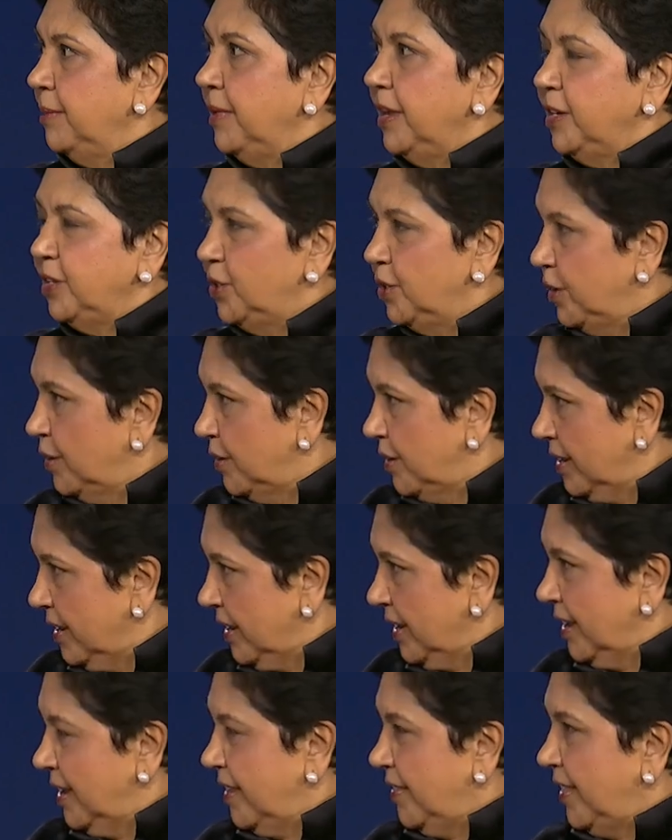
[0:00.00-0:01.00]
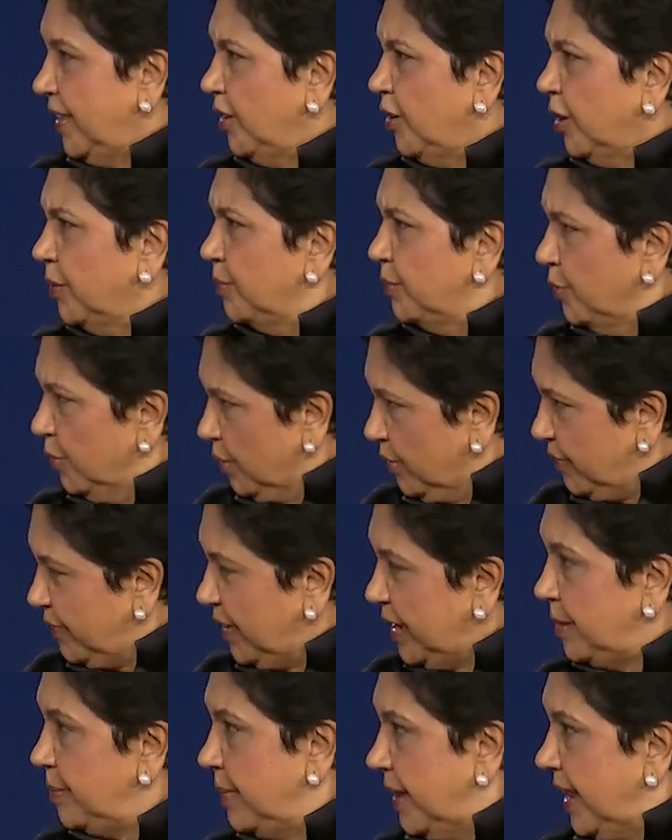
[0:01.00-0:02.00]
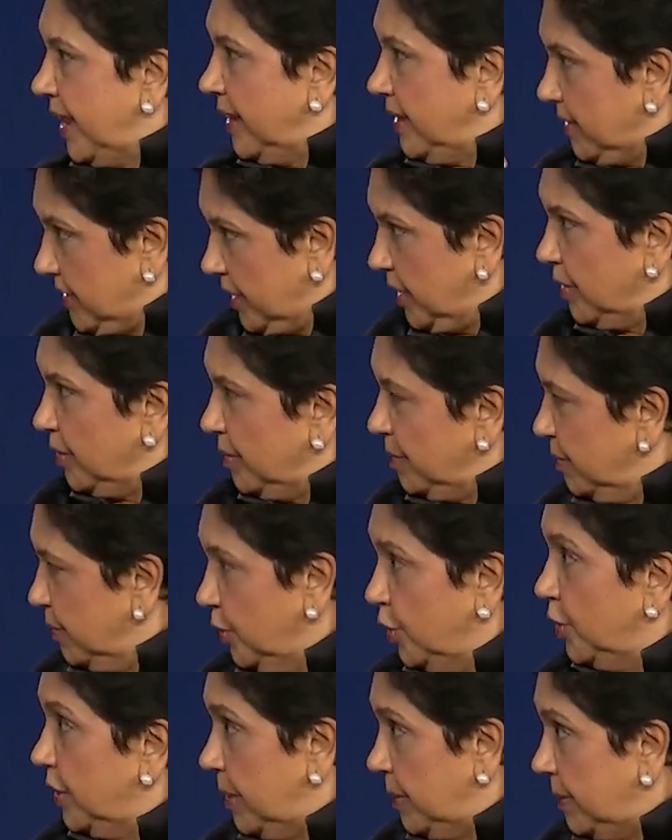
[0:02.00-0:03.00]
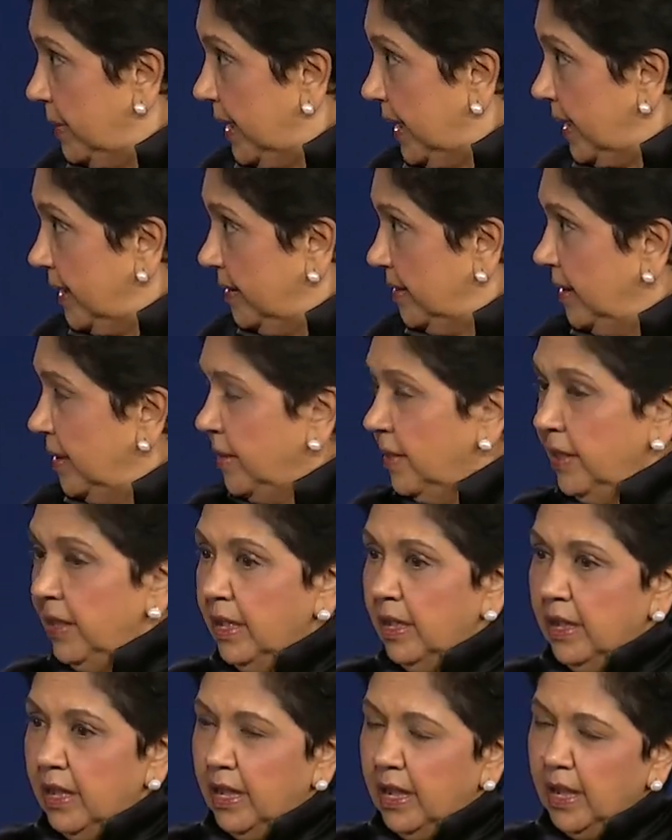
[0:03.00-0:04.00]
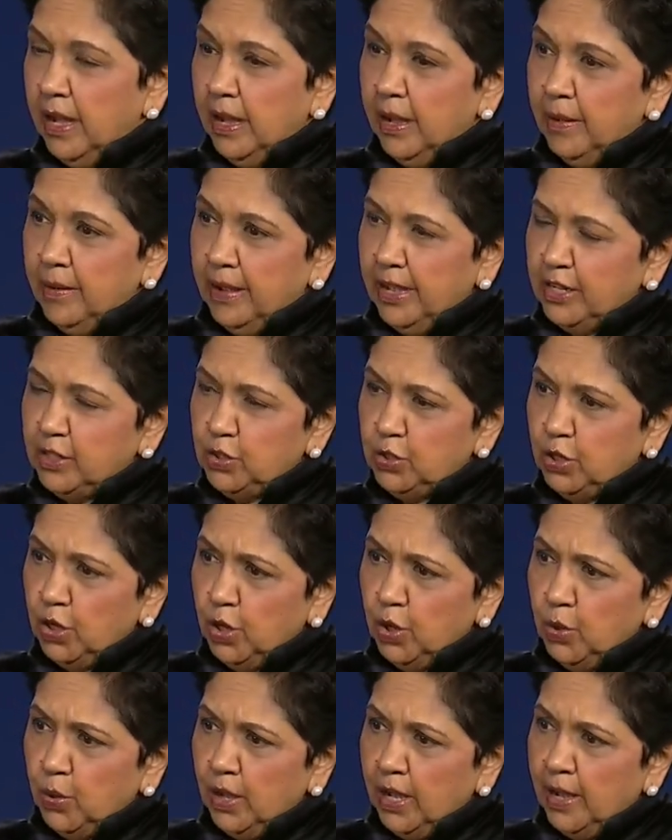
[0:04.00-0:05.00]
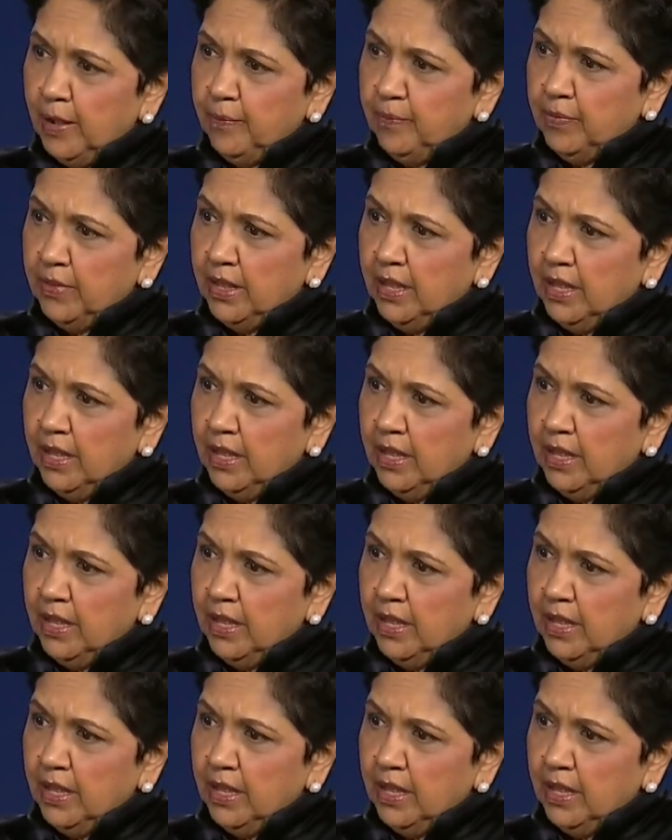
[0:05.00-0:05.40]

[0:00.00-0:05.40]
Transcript: made sure they got brutal feedback, good and bad. And so